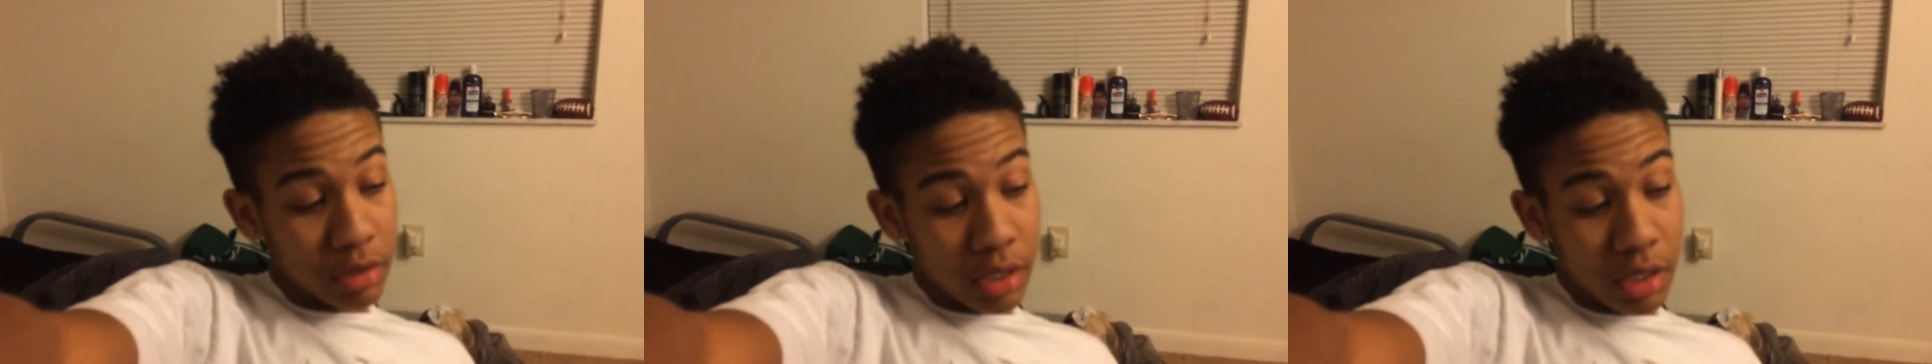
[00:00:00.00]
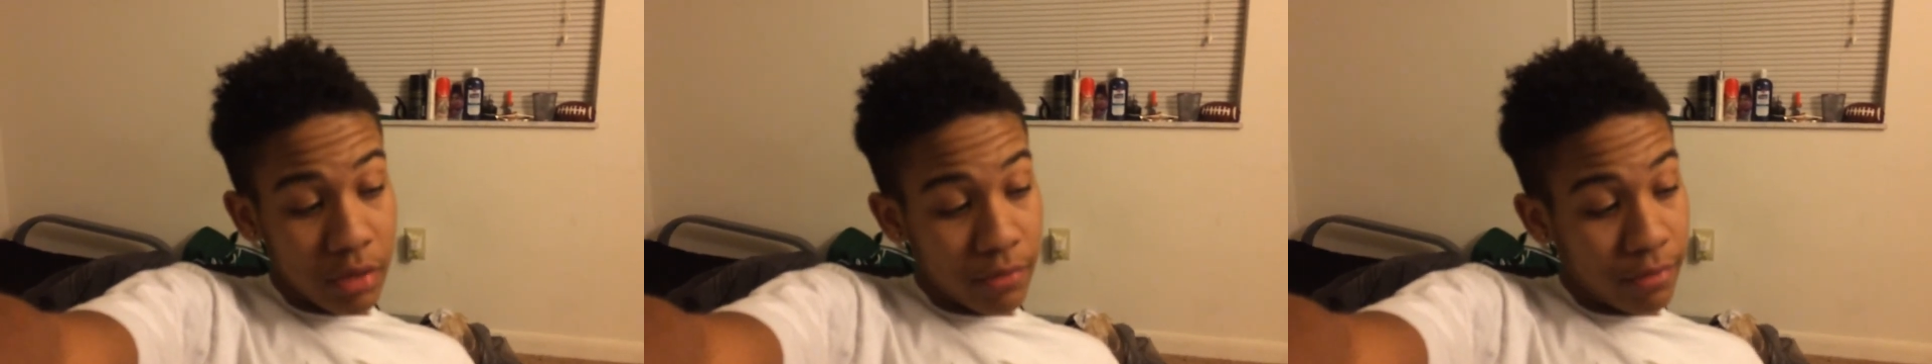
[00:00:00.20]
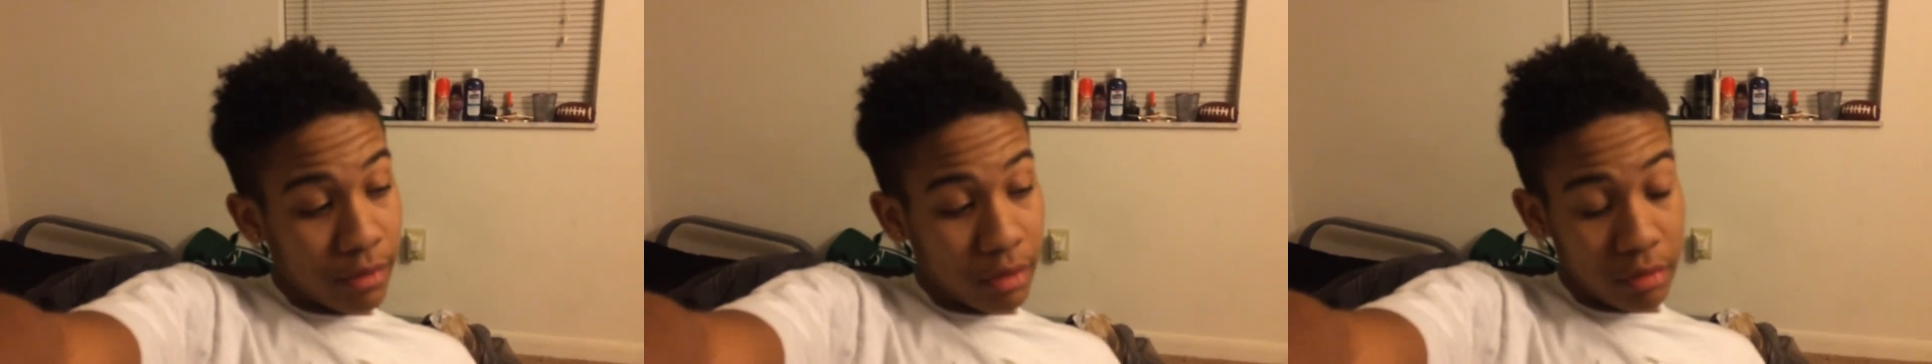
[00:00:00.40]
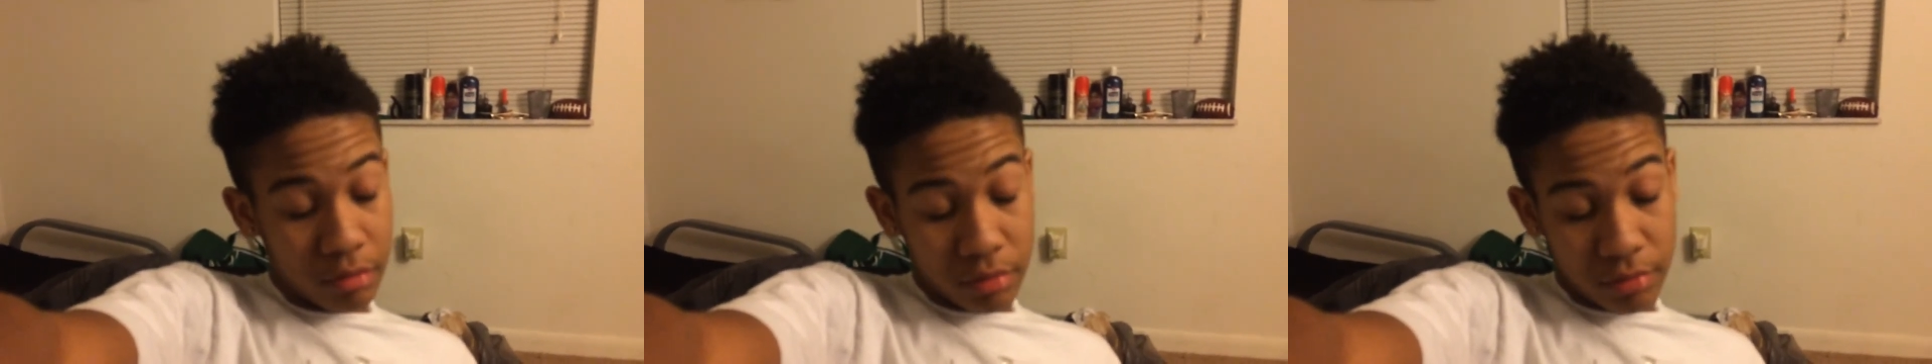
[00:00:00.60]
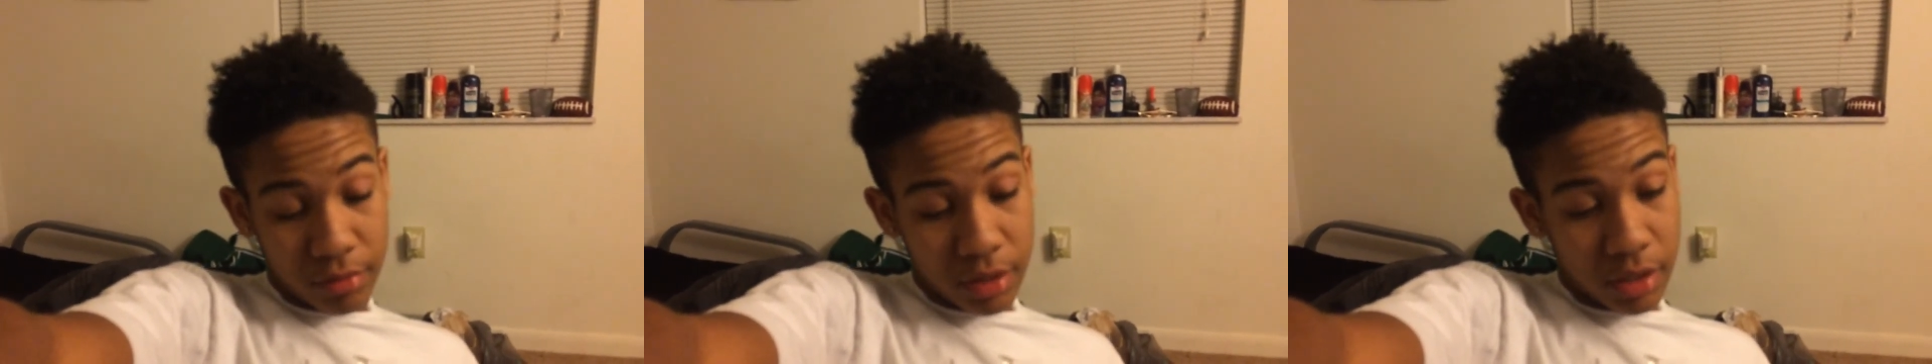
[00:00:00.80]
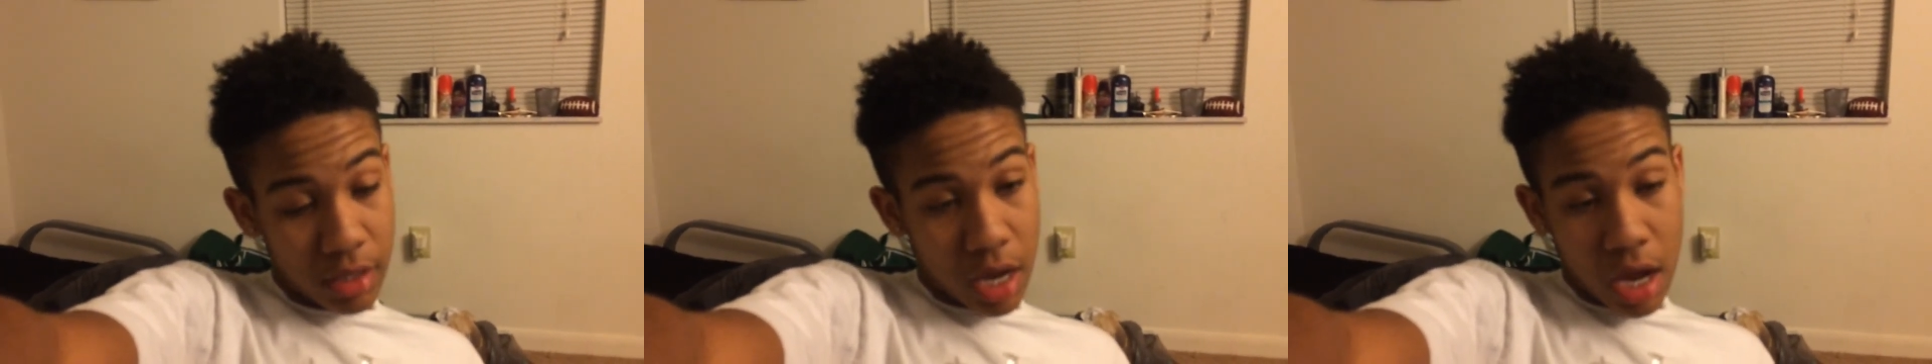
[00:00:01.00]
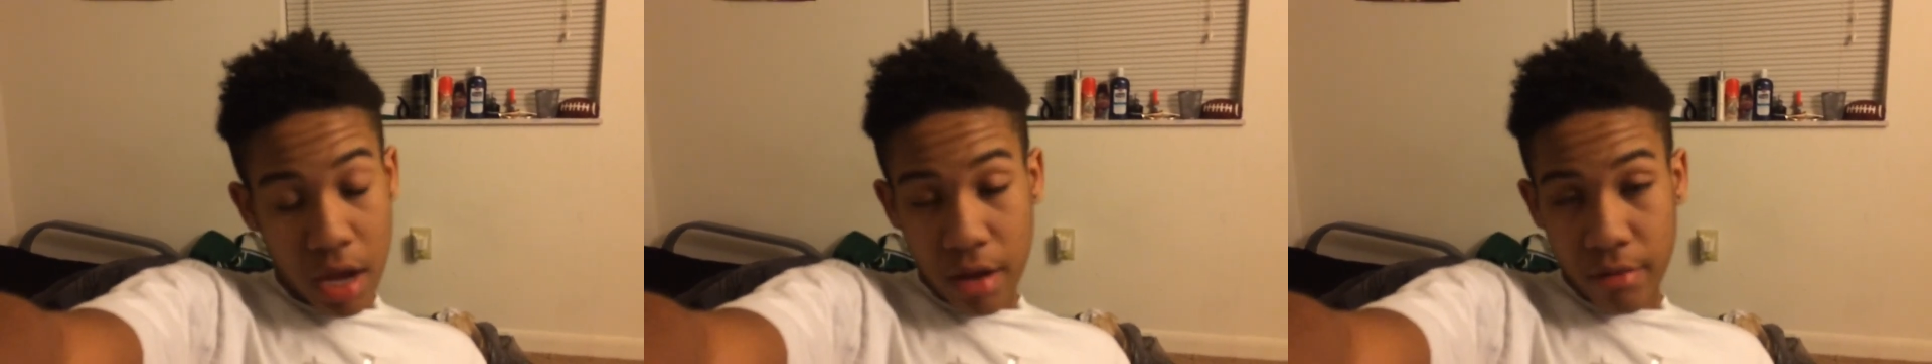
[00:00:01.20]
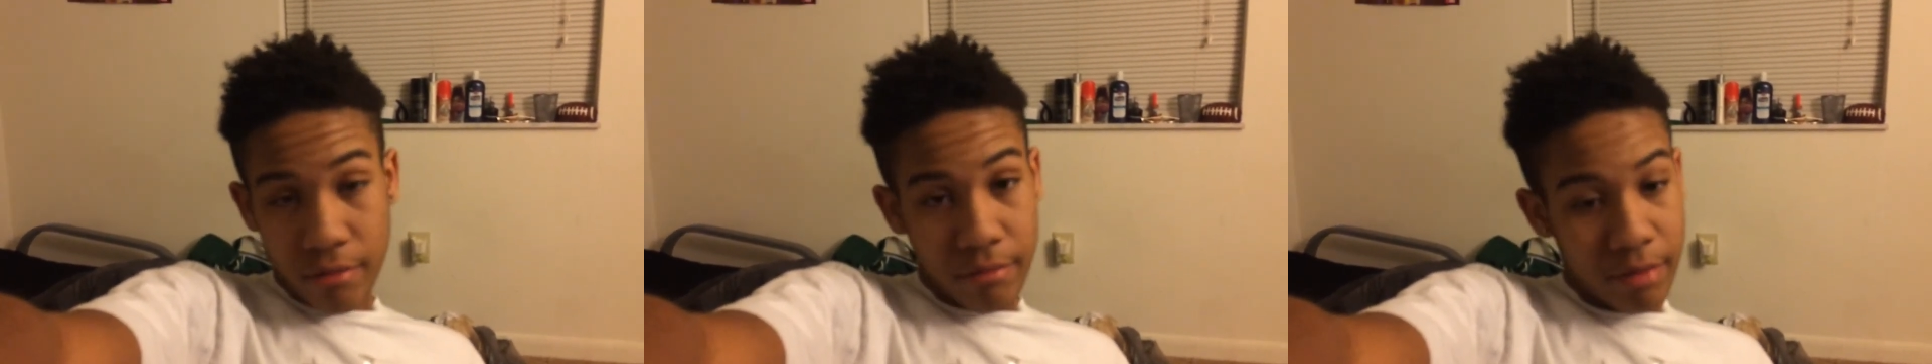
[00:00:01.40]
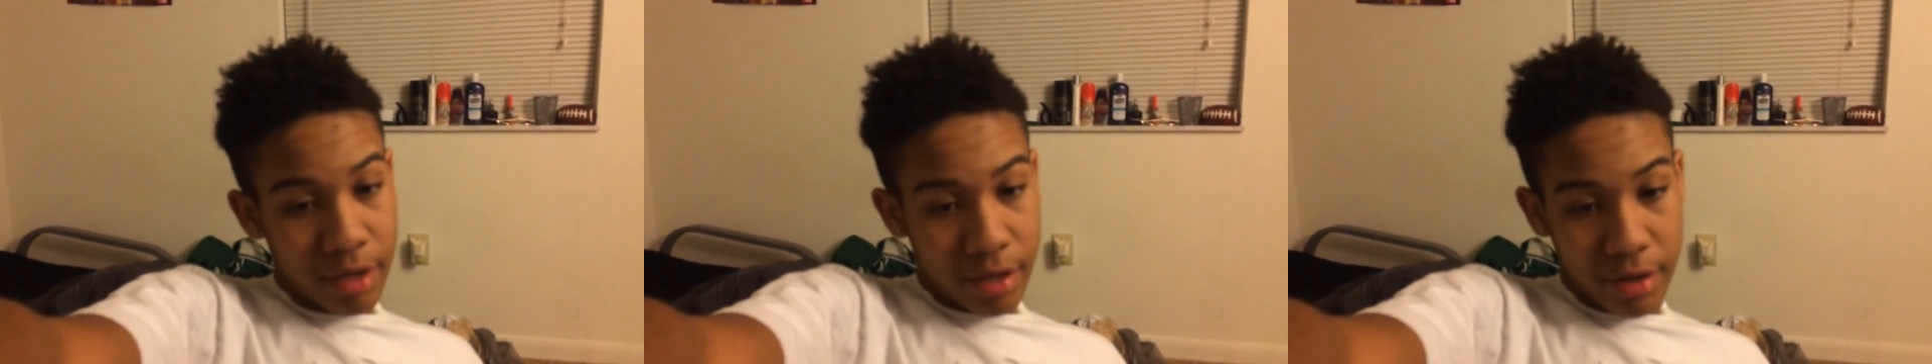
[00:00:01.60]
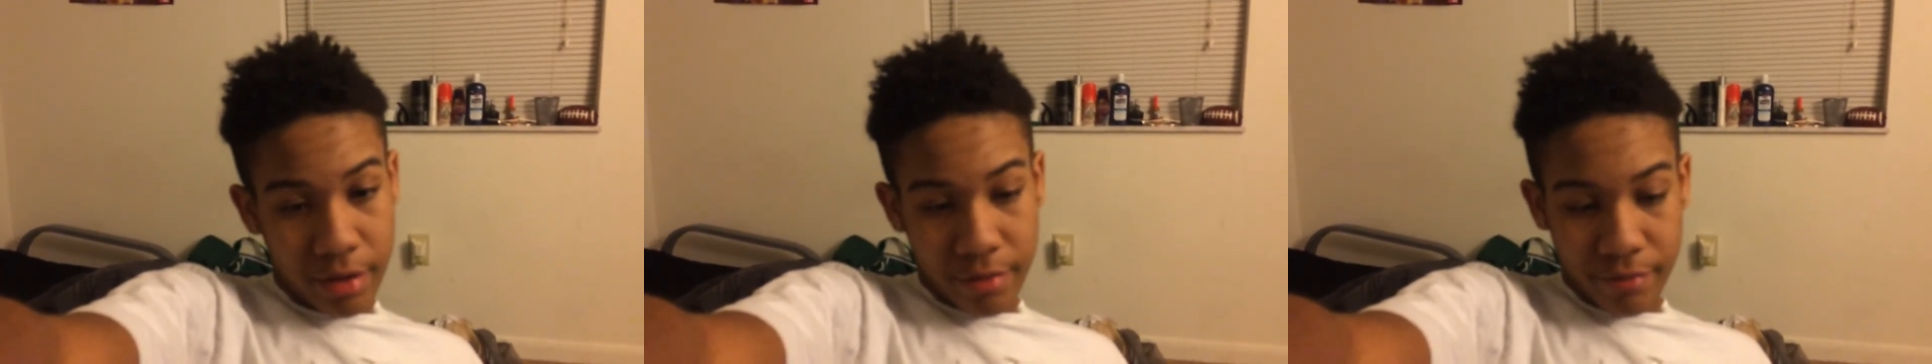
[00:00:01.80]
headphones,
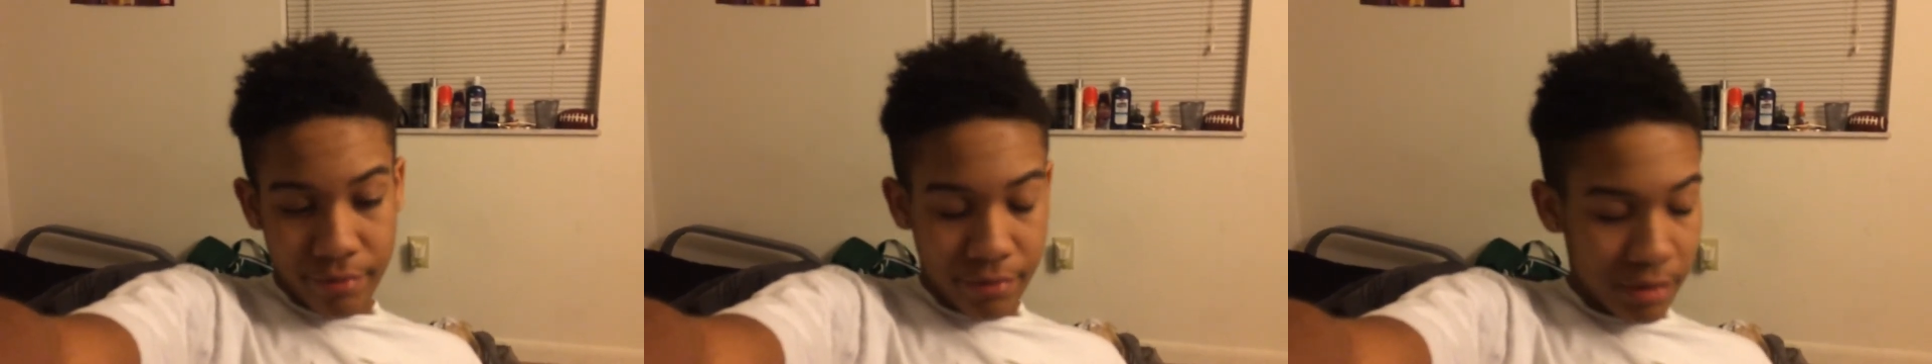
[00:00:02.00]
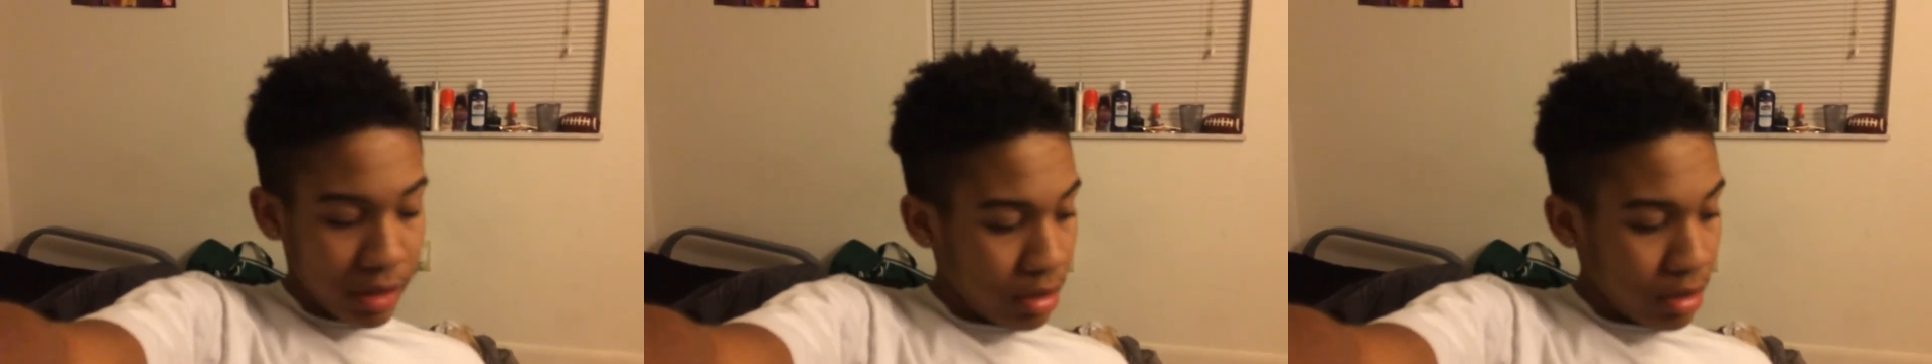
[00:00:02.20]
man.